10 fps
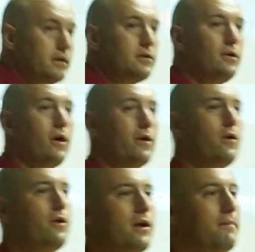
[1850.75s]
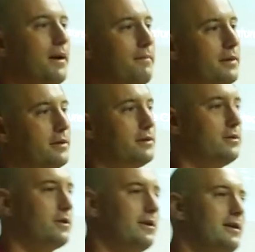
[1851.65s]
So our coqui
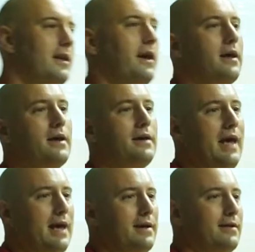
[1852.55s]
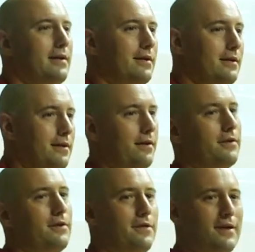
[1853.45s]
populations are declining. Again,
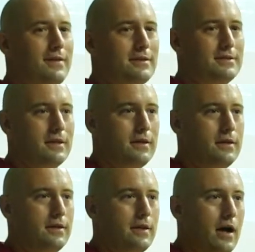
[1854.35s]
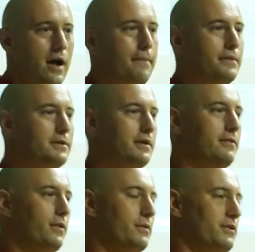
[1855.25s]
another thing that's the opposite
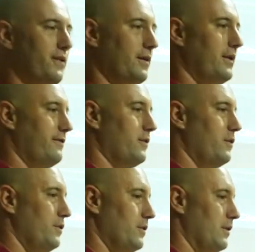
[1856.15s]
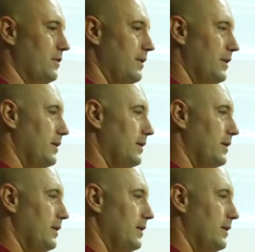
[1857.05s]
of what was found after Hugo.